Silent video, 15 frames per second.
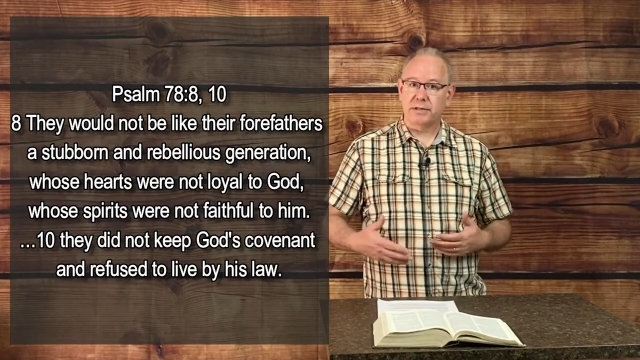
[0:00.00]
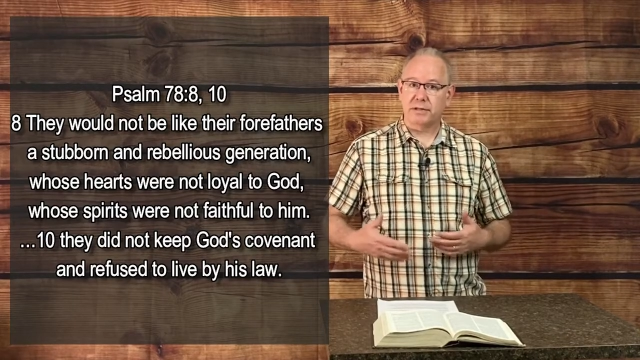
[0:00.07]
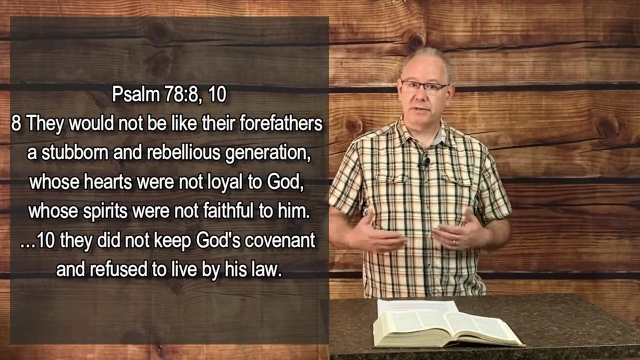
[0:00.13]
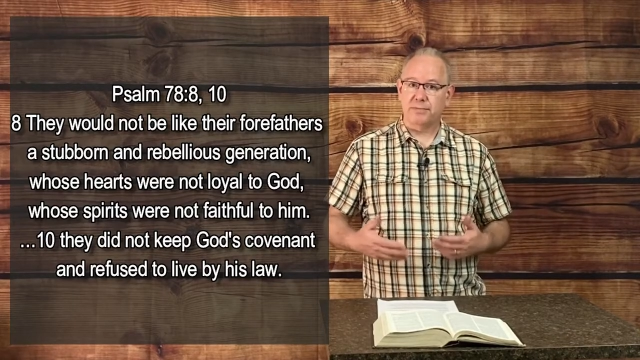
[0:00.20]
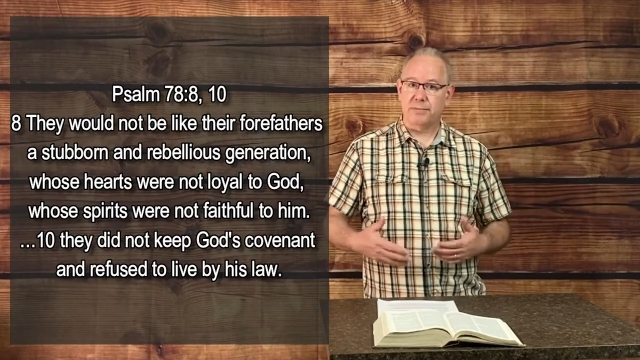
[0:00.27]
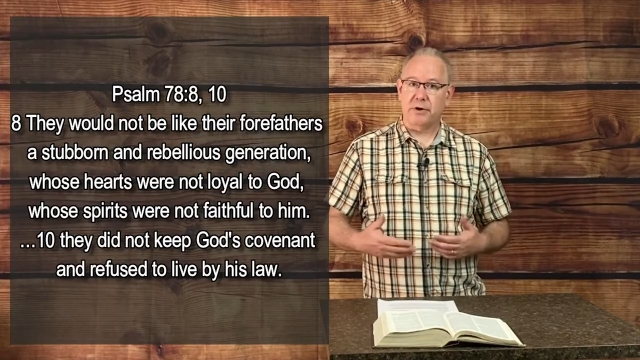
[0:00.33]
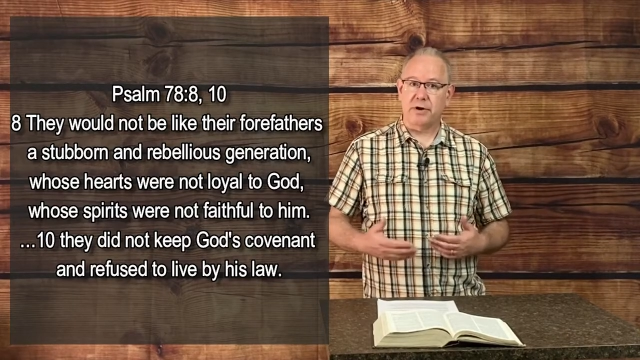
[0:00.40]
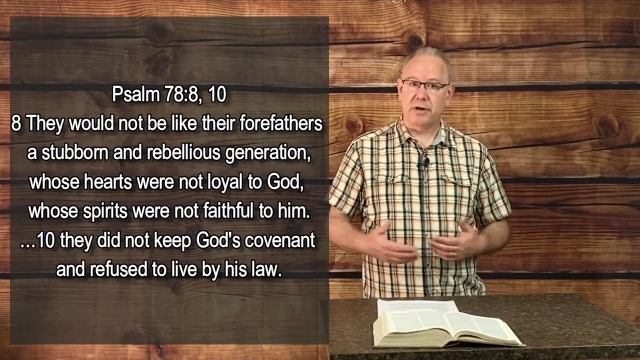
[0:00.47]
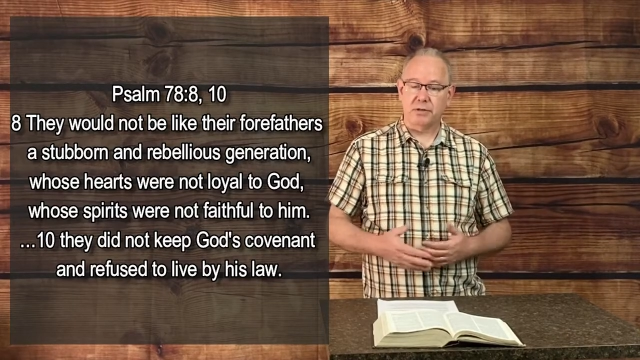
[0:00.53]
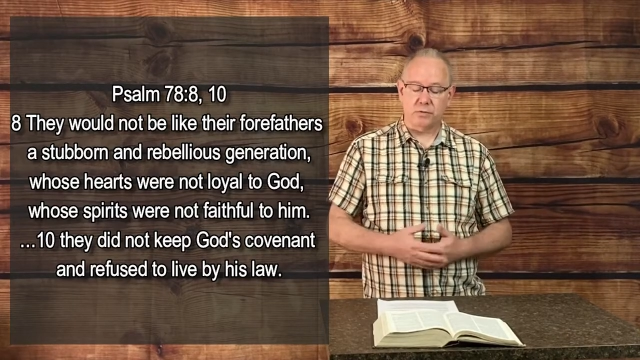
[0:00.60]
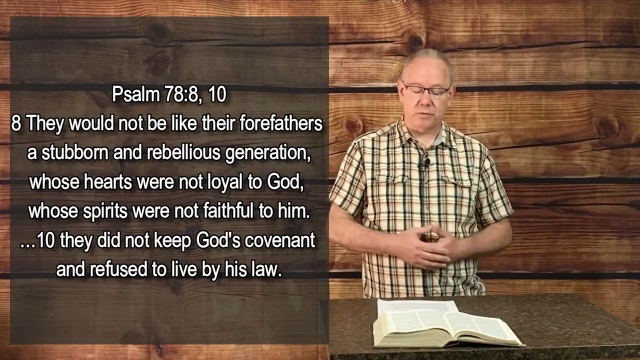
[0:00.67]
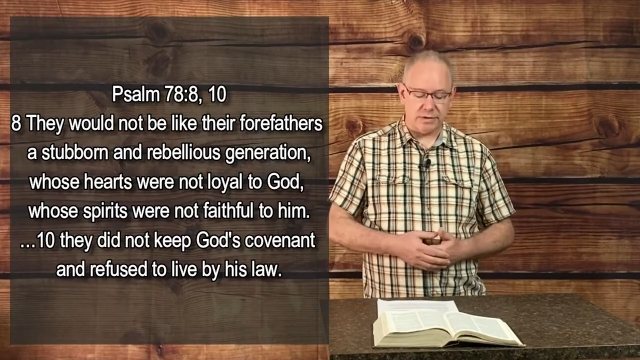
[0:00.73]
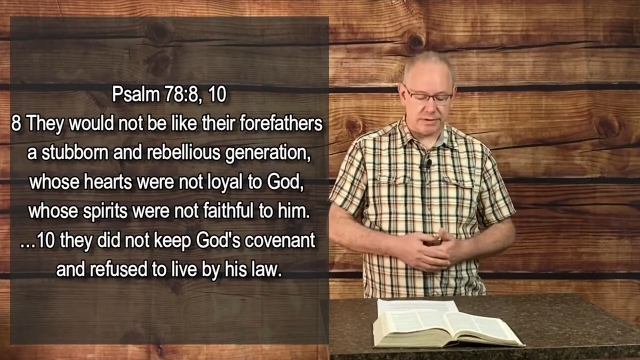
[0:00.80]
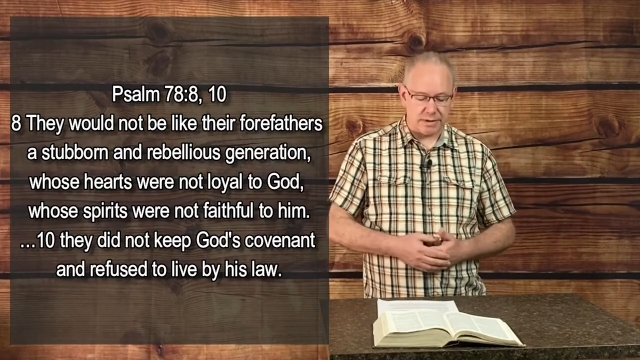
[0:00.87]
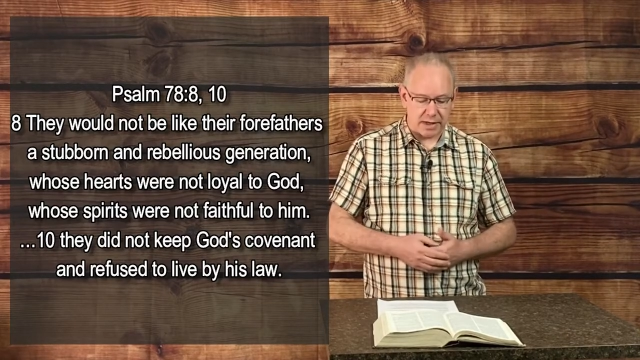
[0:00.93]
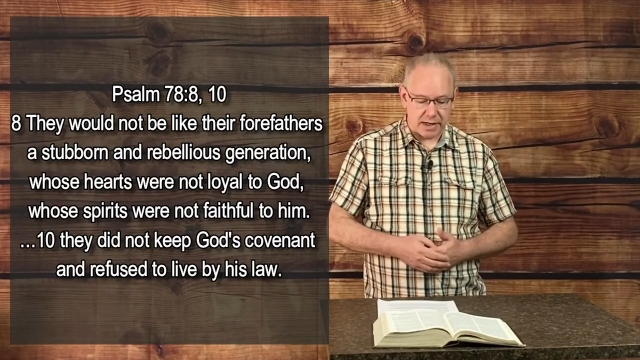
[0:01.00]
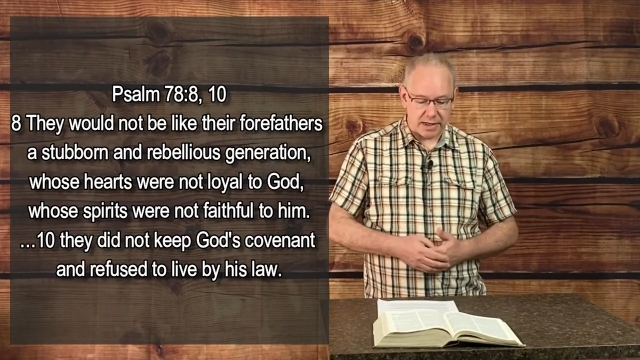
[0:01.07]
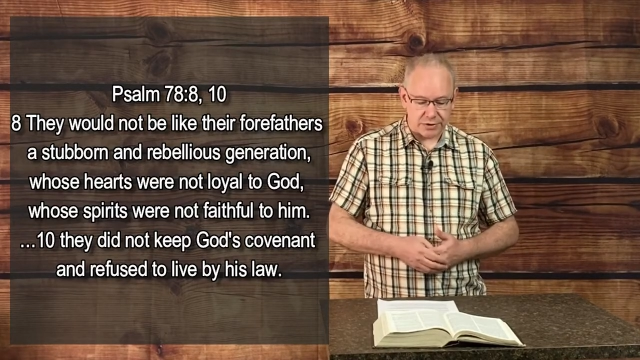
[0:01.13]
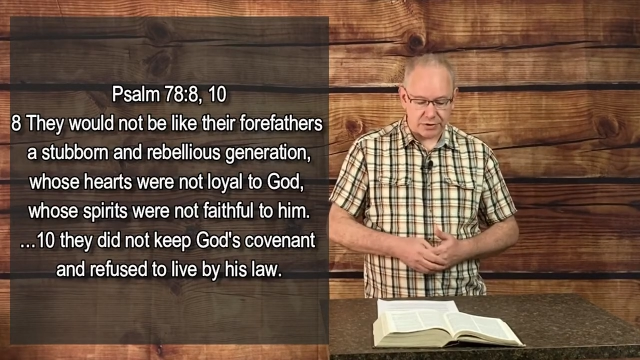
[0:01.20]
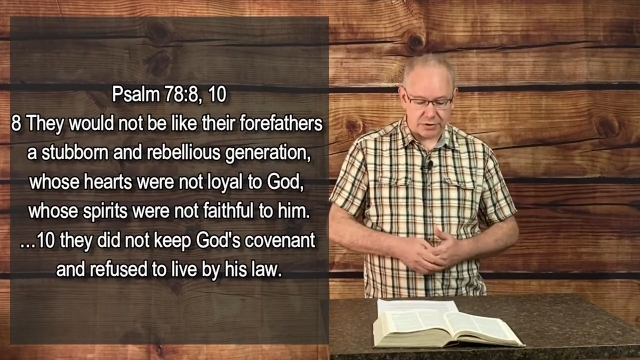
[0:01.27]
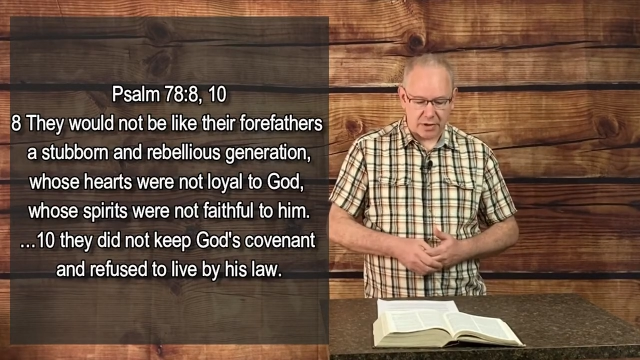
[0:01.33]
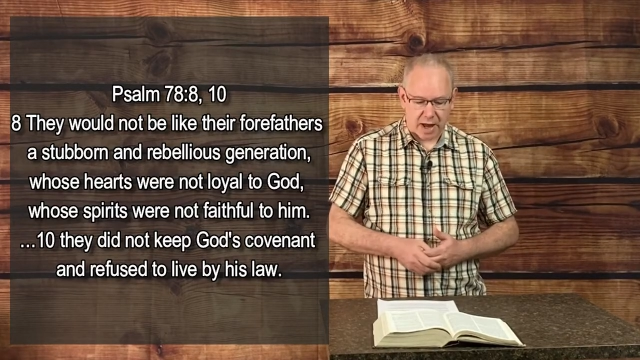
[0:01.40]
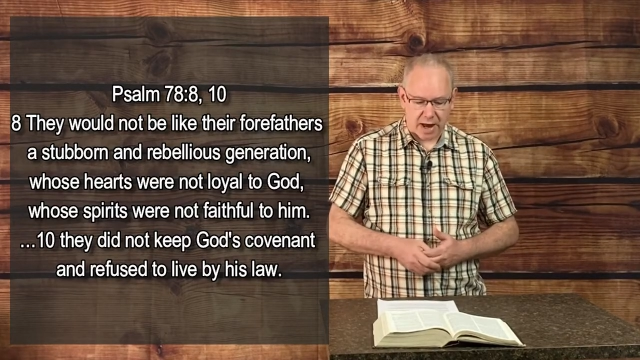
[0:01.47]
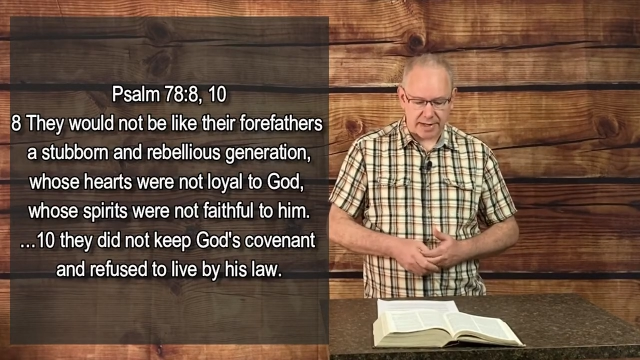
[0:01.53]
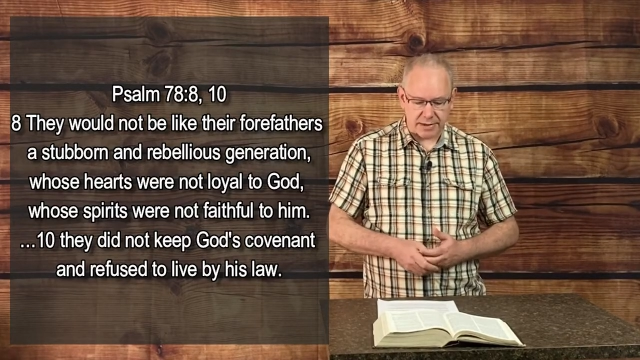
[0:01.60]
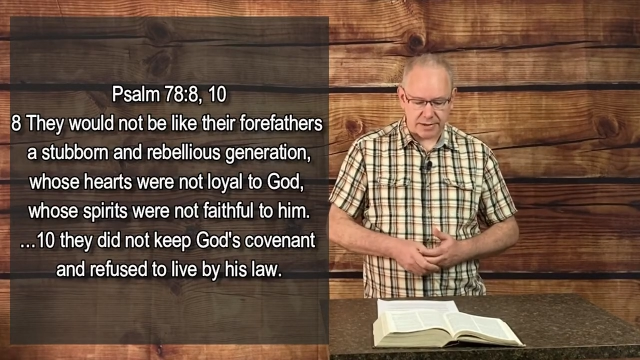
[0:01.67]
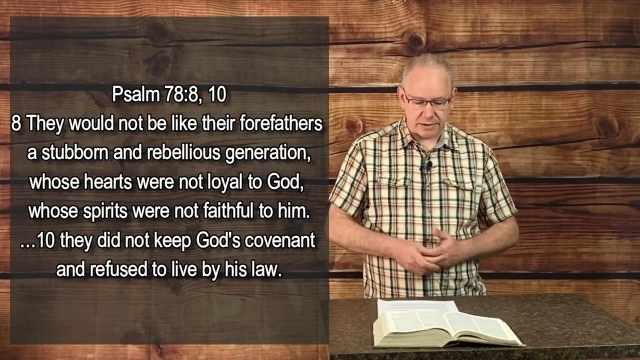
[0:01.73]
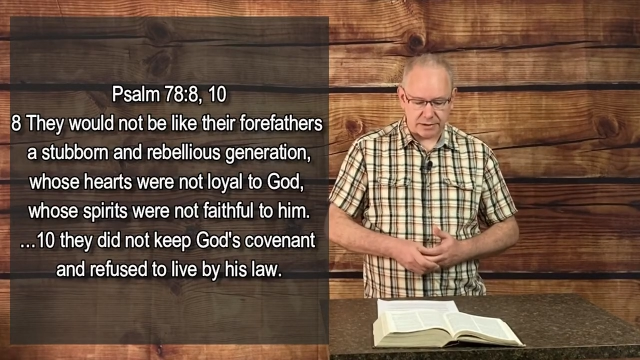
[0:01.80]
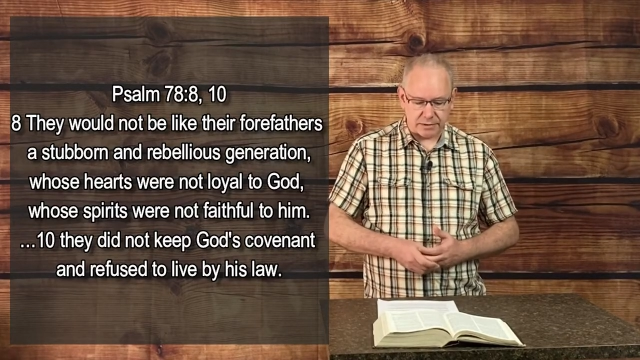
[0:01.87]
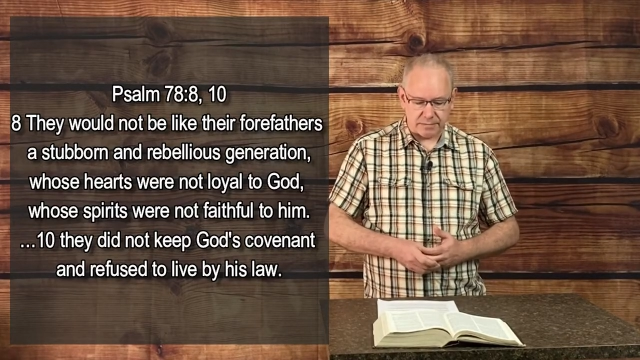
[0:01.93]
experience with the
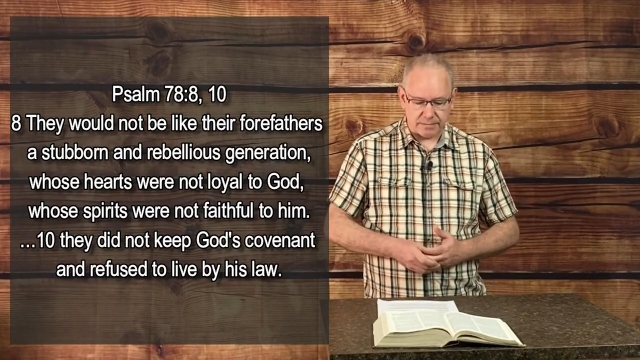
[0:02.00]
Israelites.